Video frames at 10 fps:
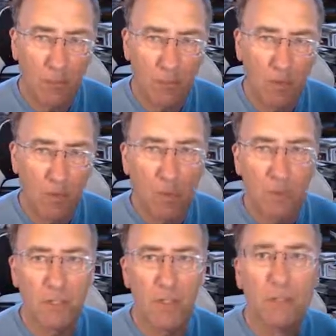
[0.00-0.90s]
Right, what
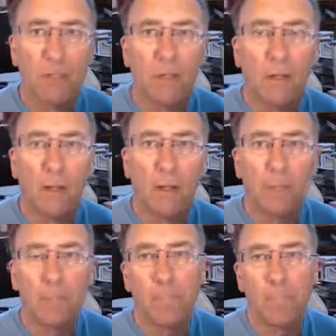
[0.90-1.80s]
was it?
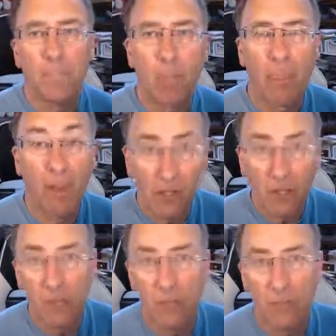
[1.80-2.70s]
Thank
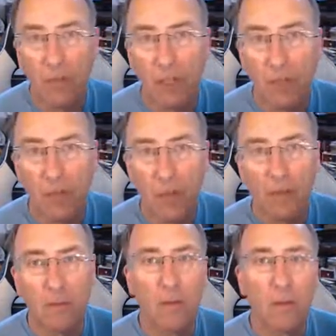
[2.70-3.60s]
you for
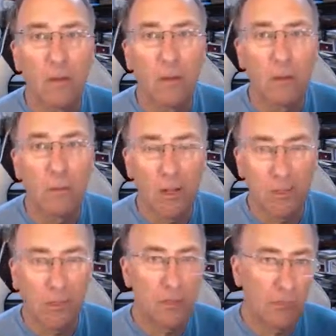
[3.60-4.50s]
that. Right
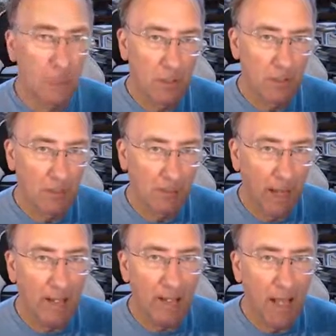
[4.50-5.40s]
across the
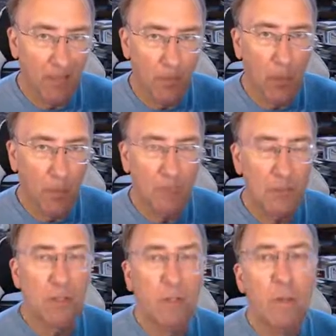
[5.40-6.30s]
planet at the
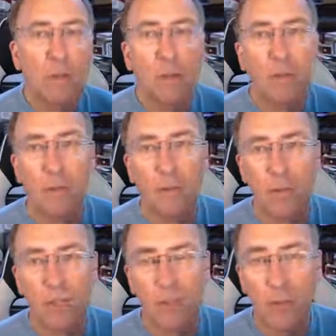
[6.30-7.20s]
moment,
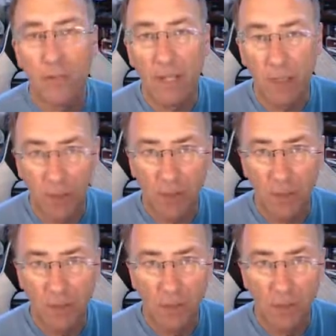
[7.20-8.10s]
this is on the
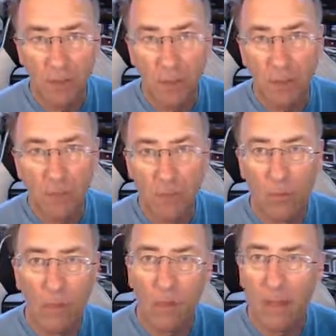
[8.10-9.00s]
increase.
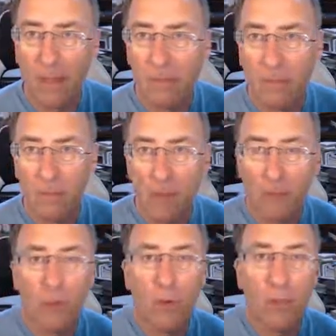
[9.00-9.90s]
Right back to
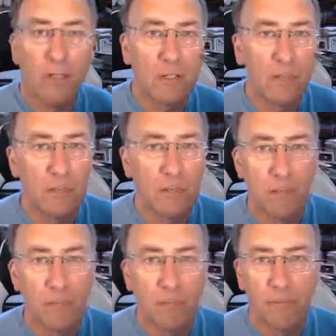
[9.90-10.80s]
Babylonian
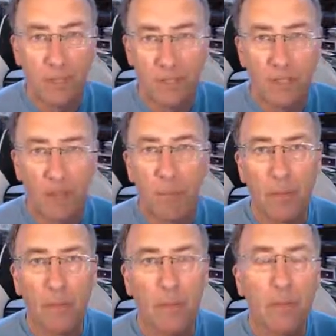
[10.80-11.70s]
times, this has
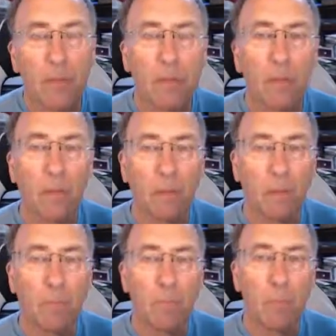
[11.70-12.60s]
happened.
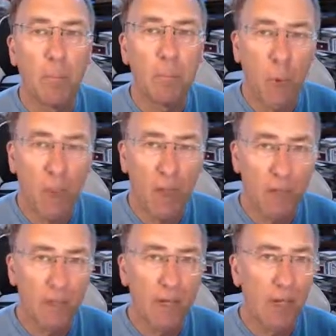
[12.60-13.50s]
But we
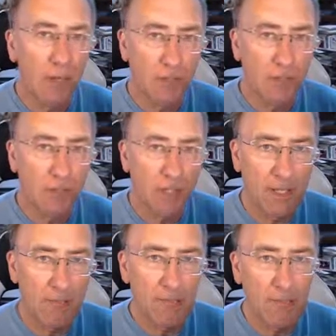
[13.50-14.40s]
really are seeing
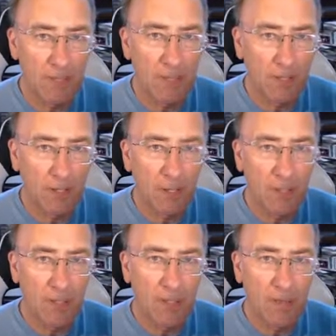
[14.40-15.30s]
a massive
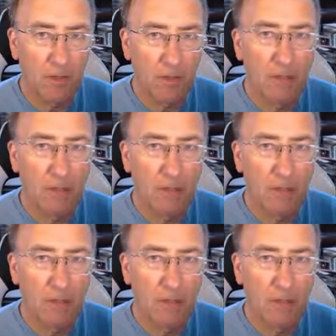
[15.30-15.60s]
increase in this.